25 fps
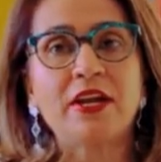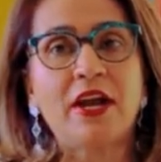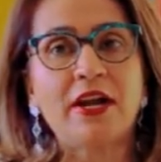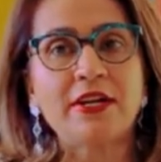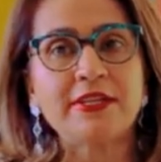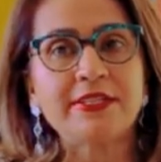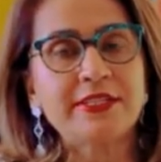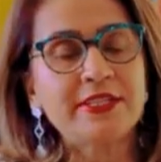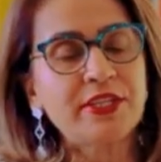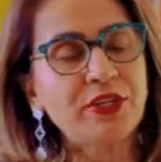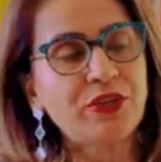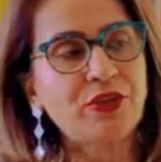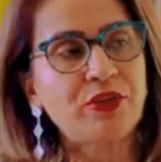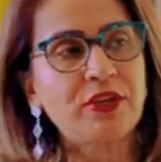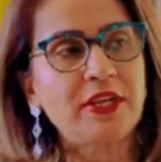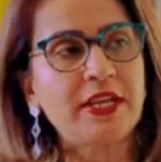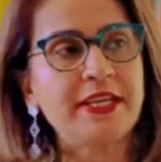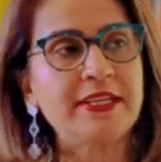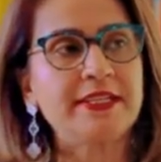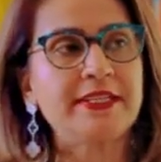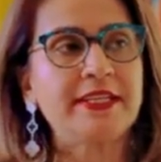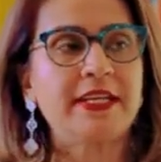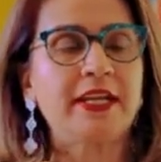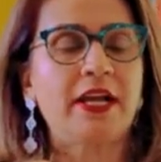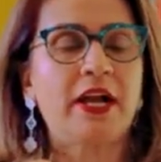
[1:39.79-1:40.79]

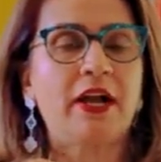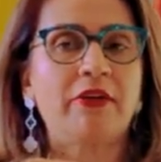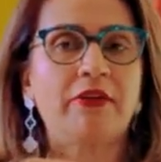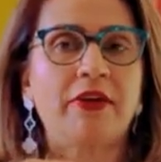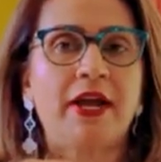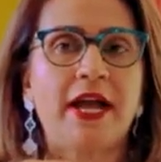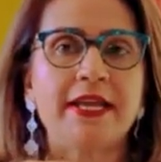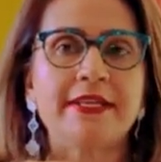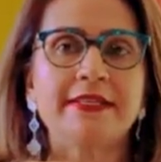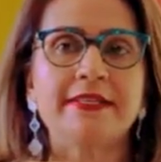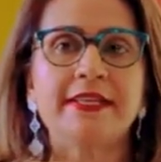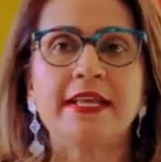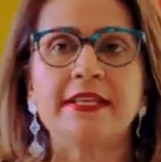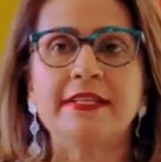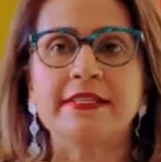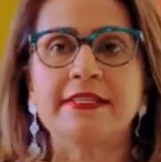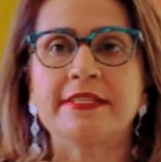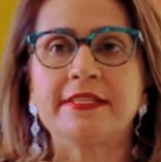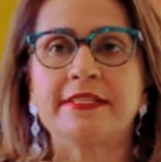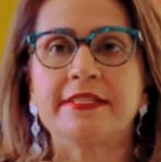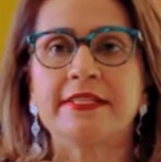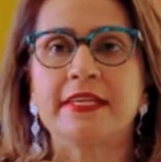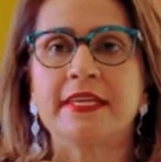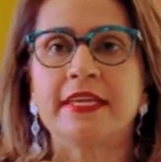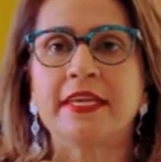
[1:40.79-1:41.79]
articulating our
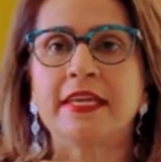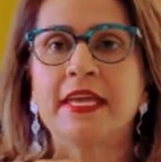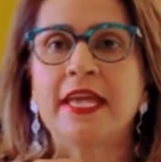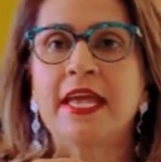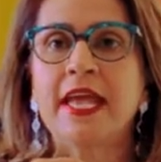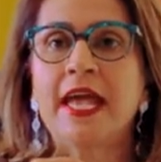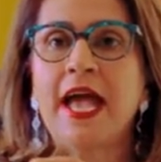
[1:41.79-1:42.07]
identity